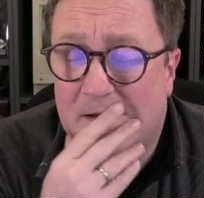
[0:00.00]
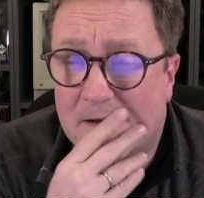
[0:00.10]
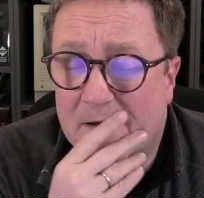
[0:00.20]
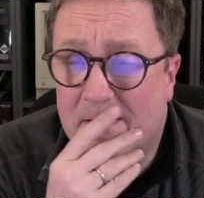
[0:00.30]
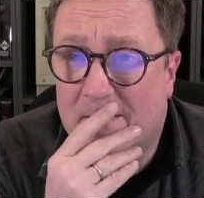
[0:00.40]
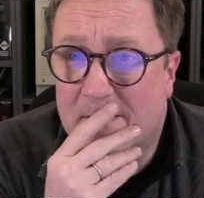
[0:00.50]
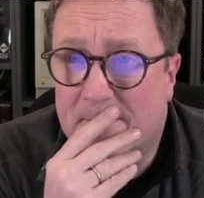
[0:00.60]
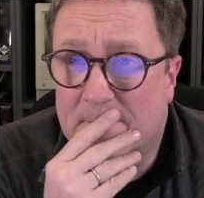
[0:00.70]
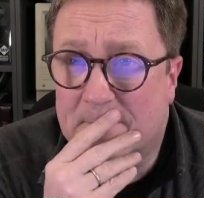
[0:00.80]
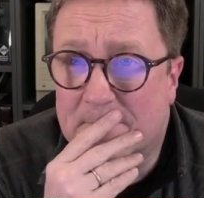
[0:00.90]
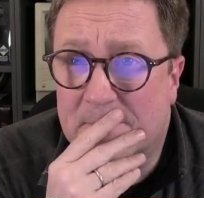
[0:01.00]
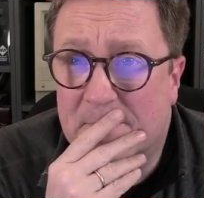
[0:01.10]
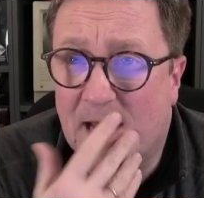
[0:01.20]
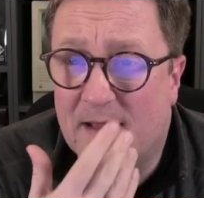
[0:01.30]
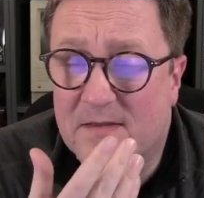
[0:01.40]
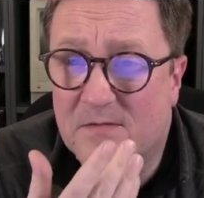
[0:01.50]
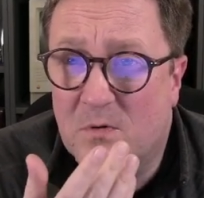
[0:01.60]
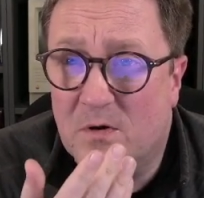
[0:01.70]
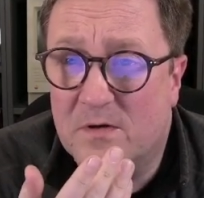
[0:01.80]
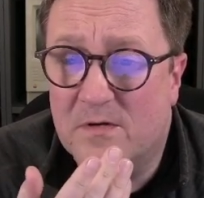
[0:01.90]
at this
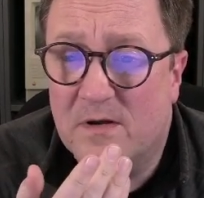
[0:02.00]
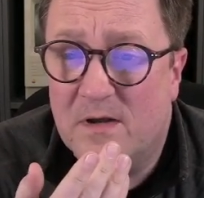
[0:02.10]
point,